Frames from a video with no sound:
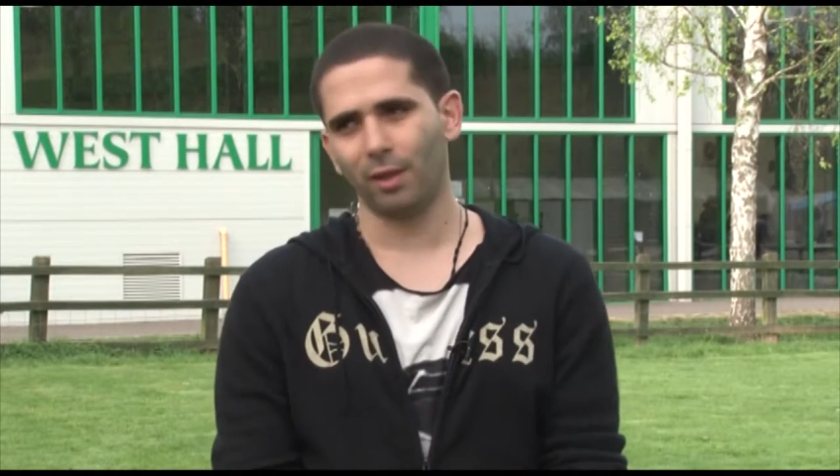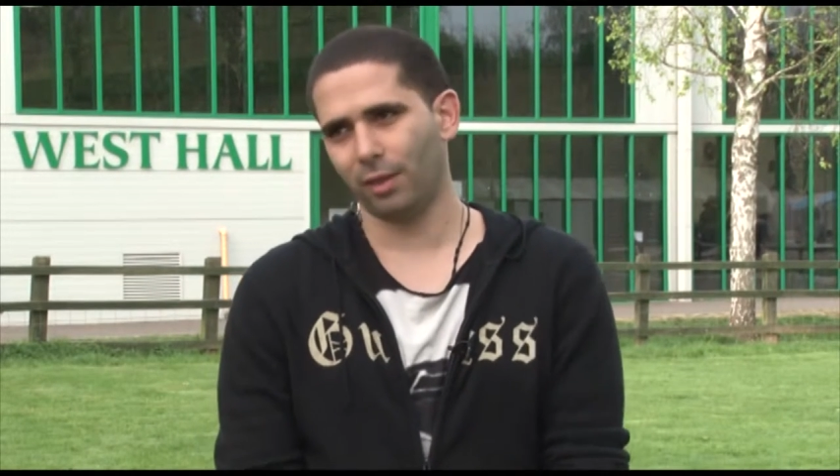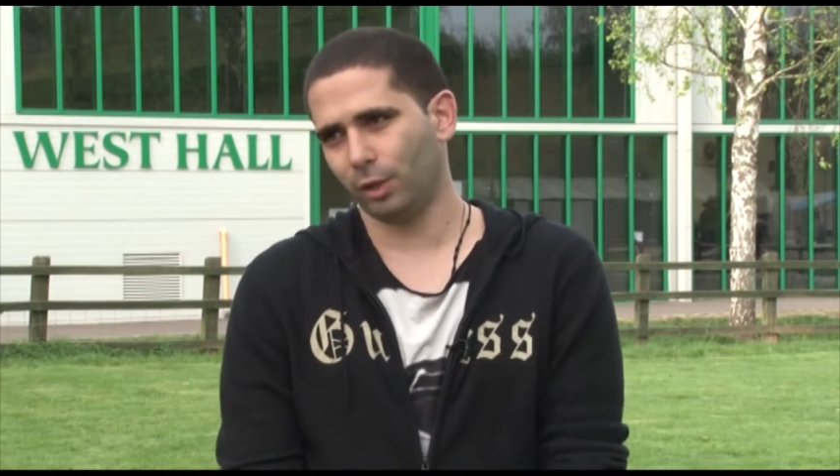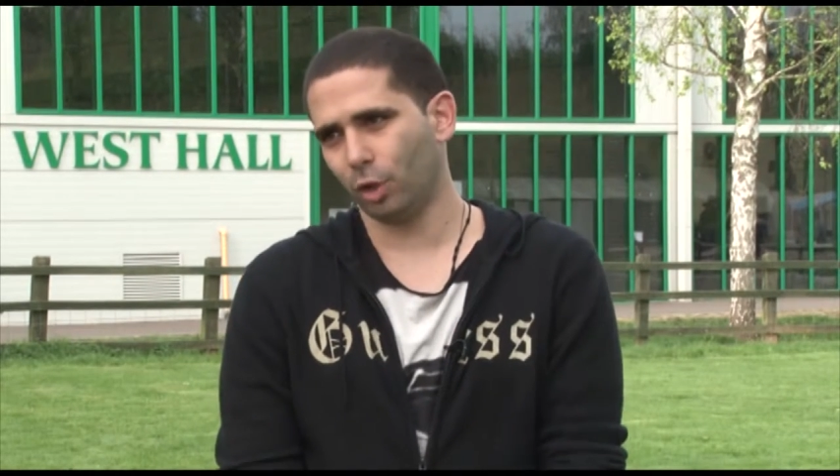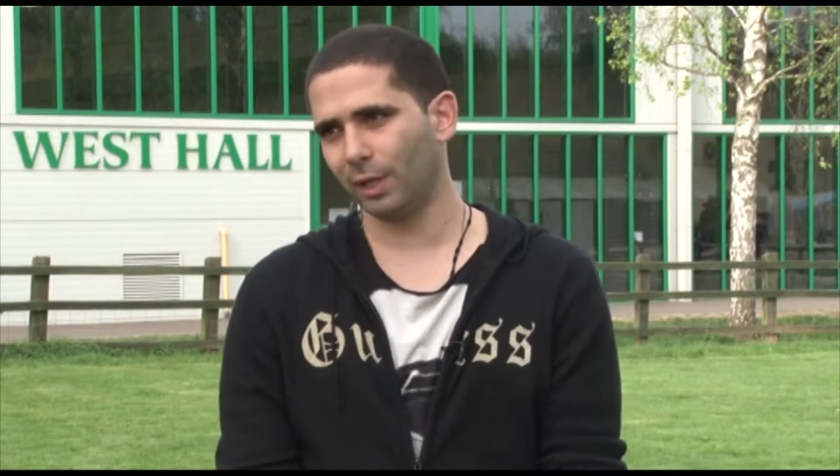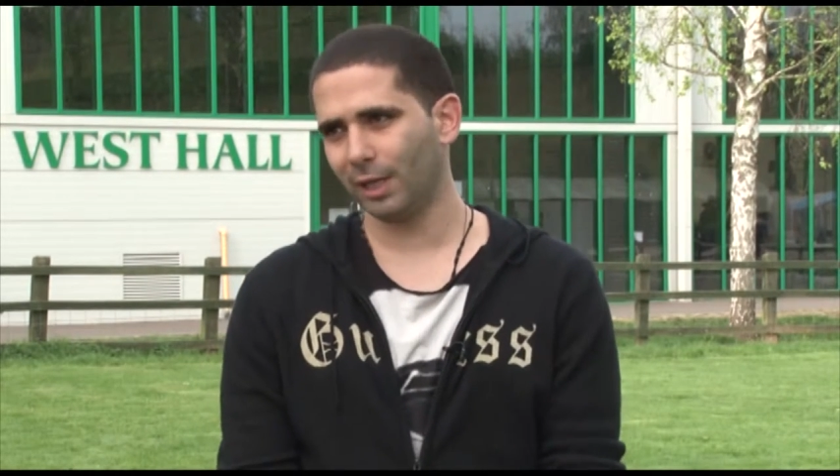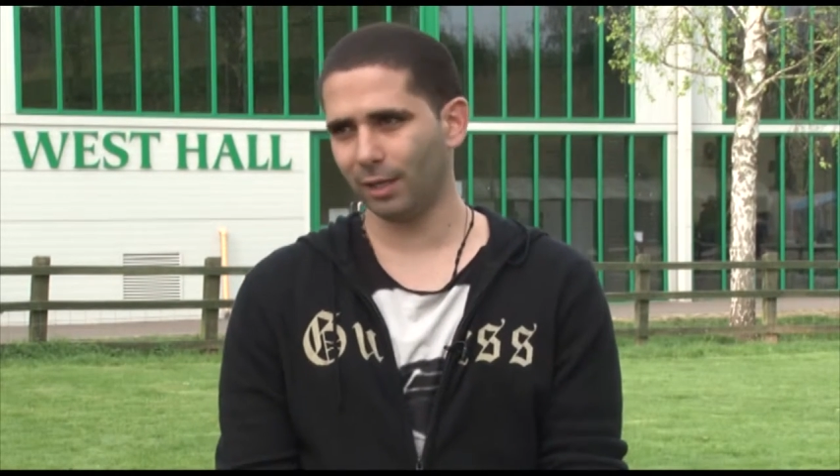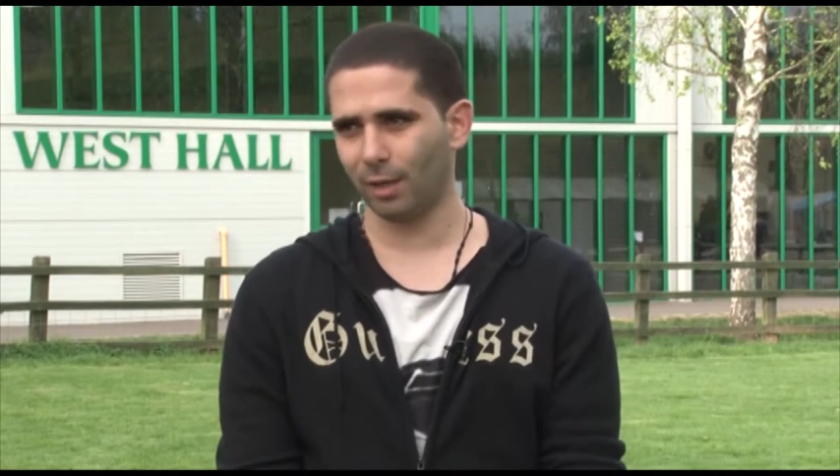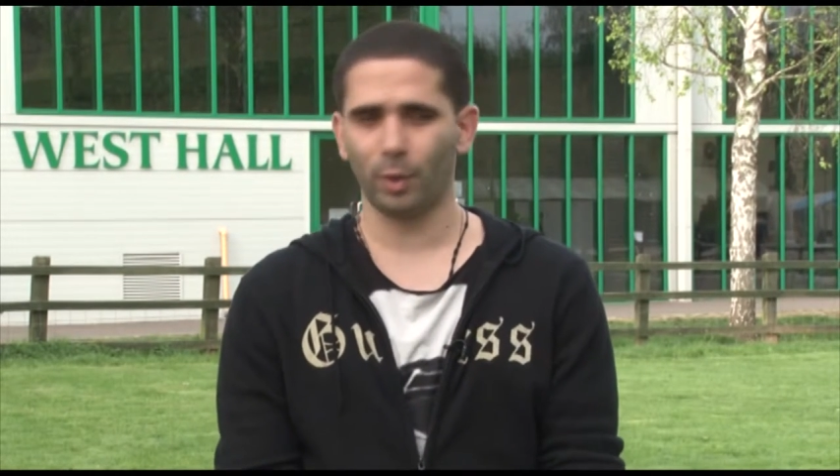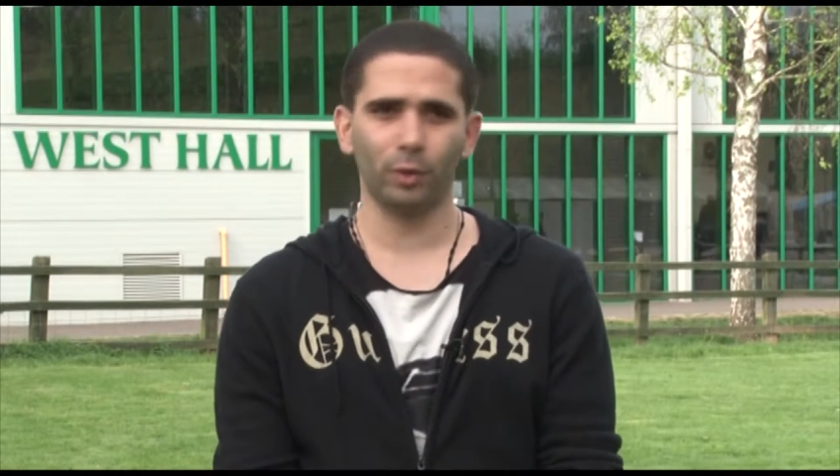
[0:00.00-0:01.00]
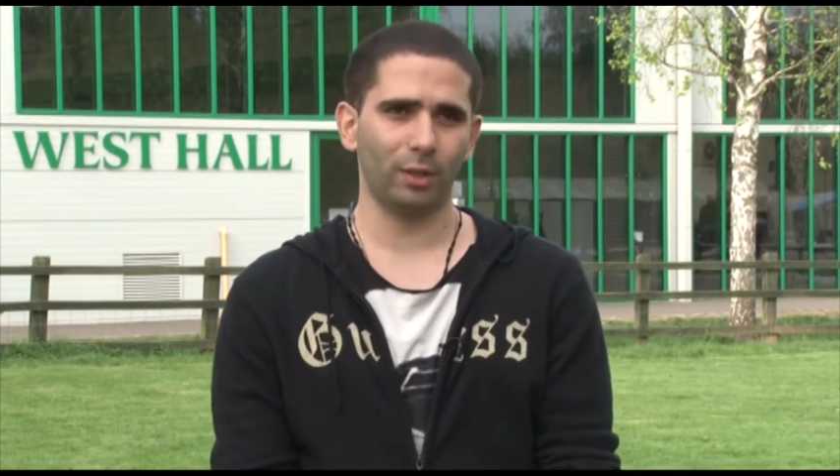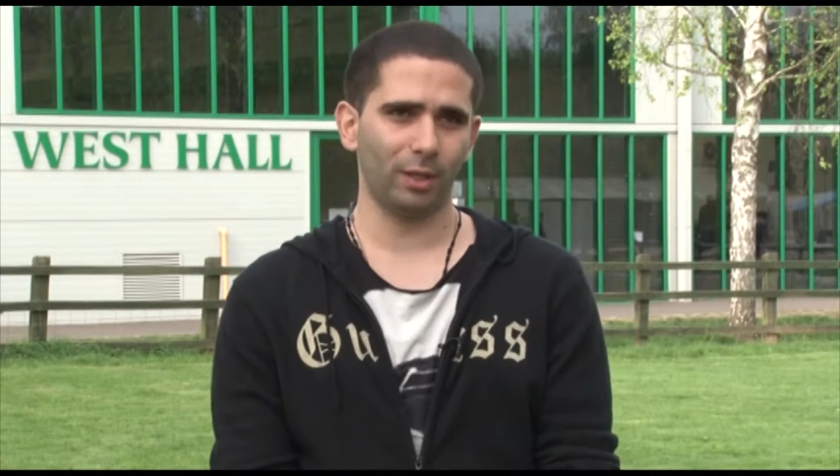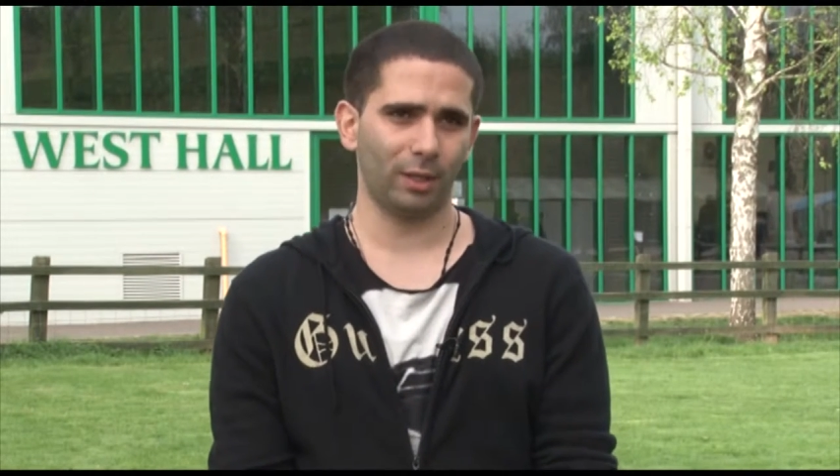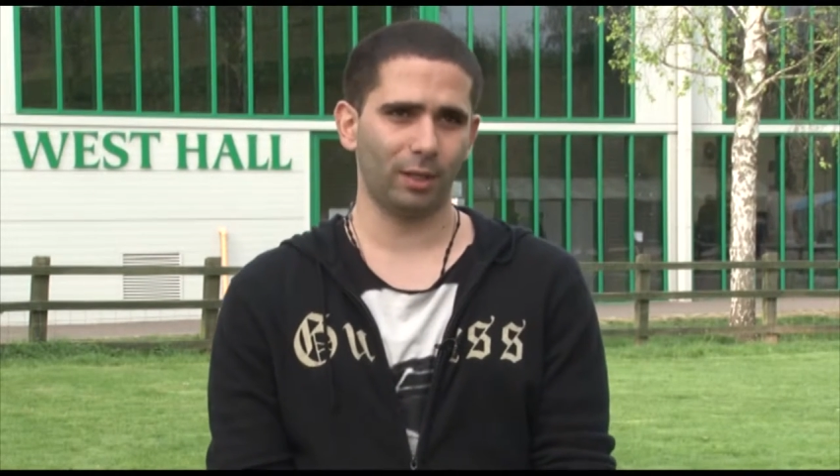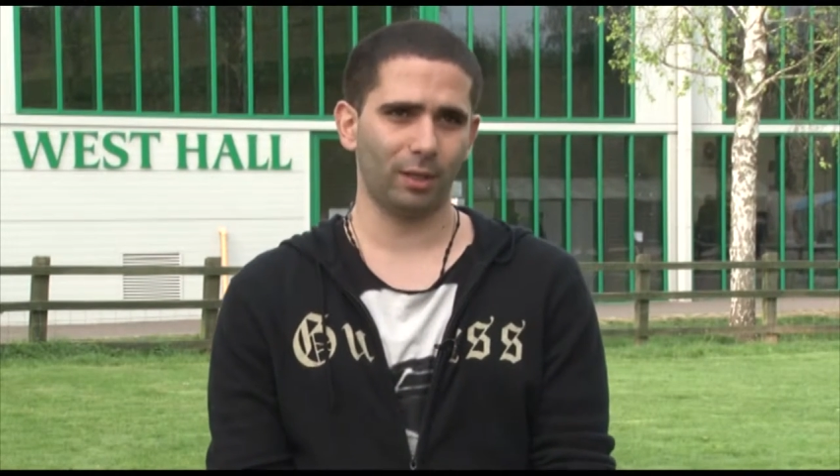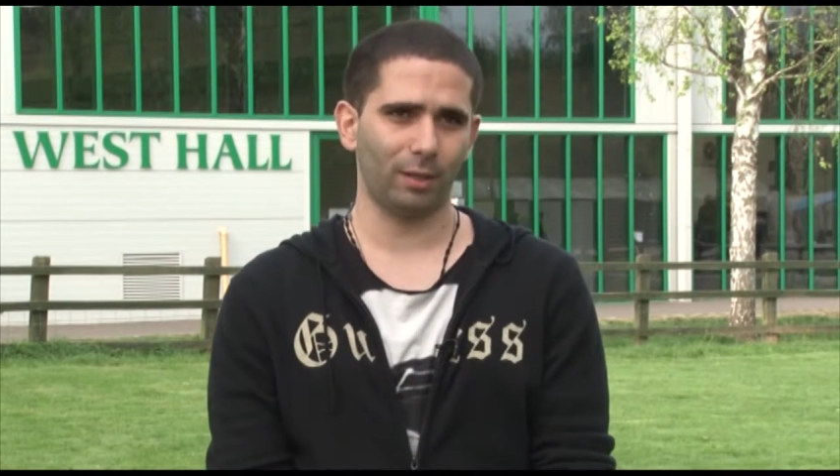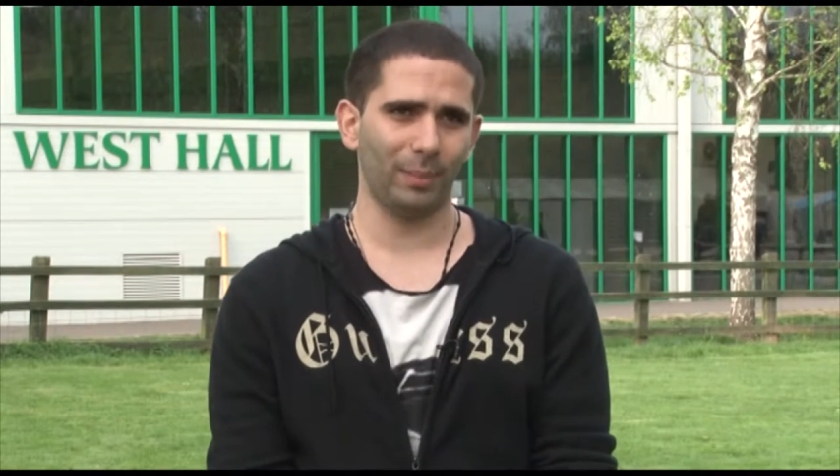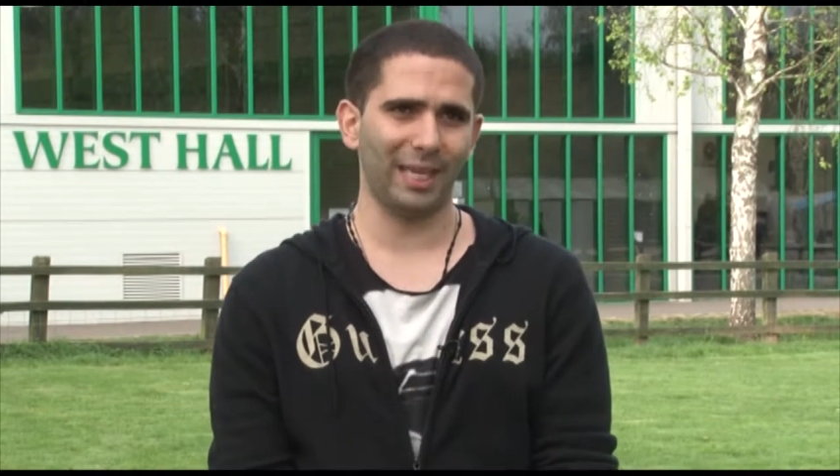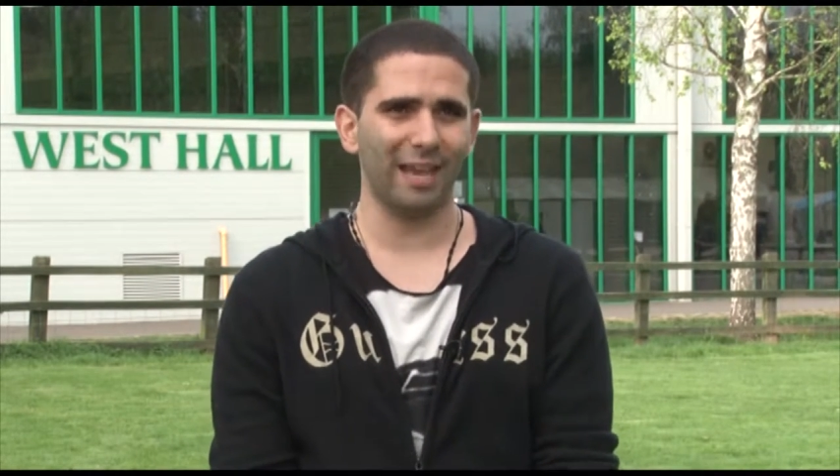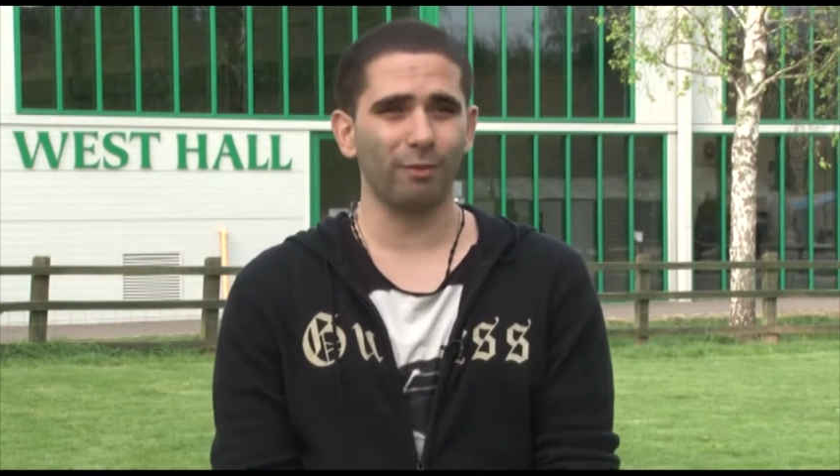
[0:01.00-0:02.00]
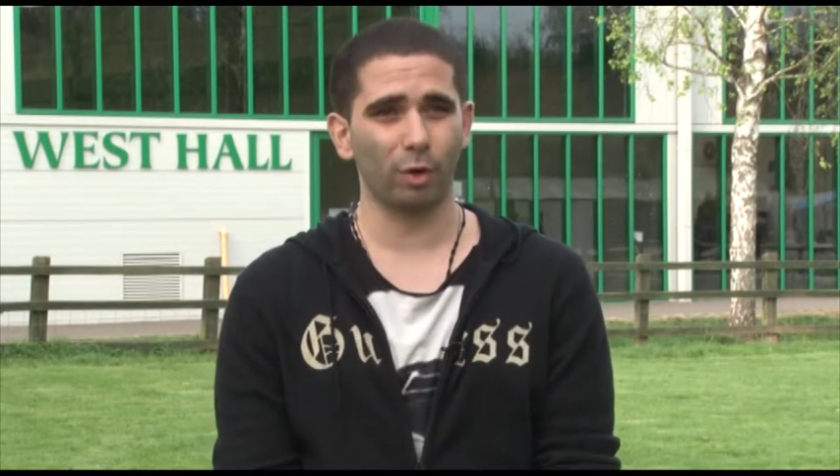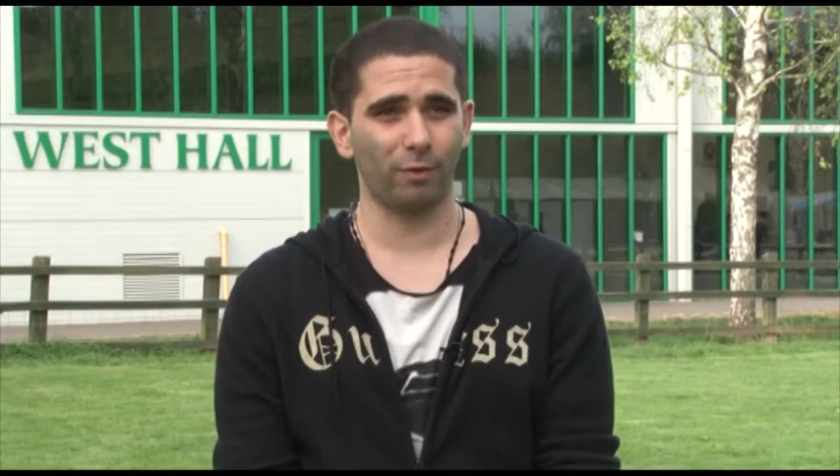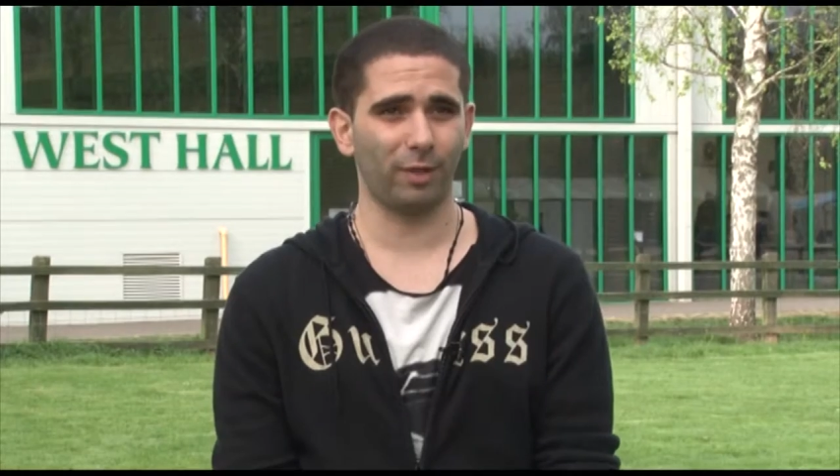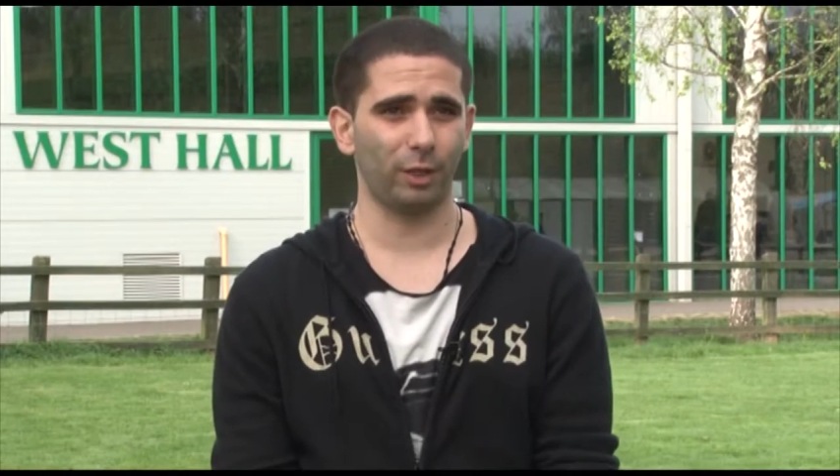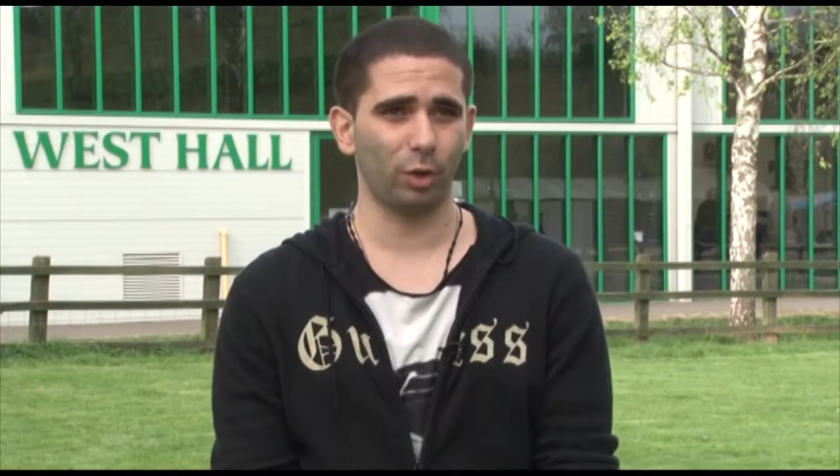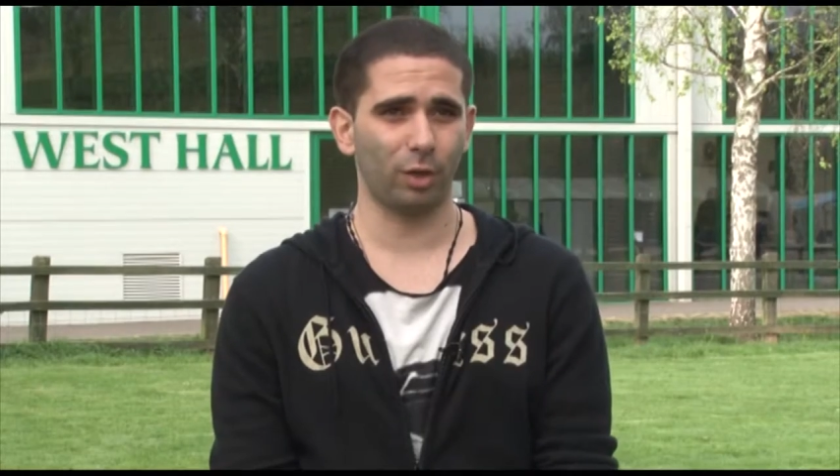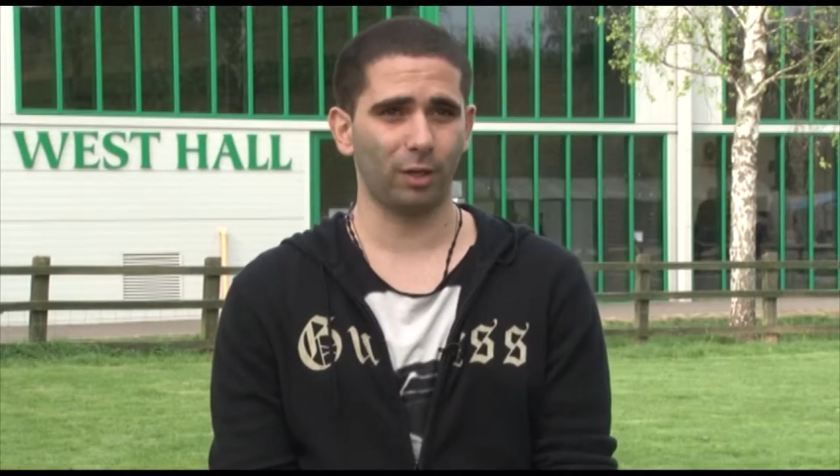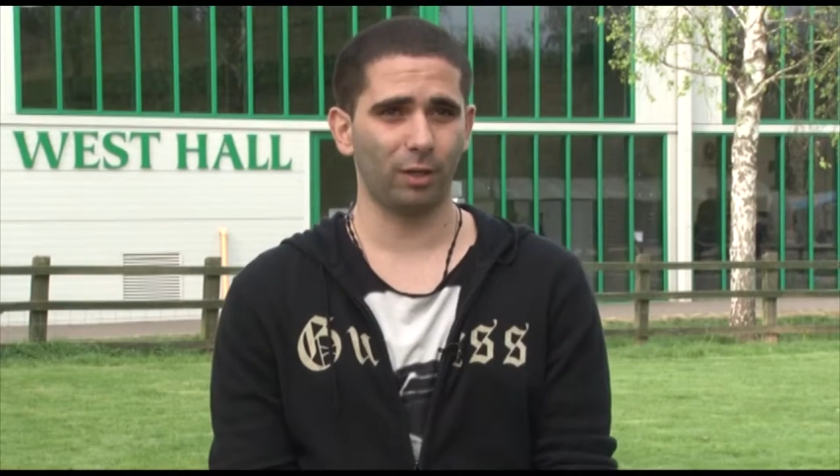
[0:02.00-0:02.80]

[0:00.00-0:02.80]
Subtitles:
They don't learn about the behavior of the dog,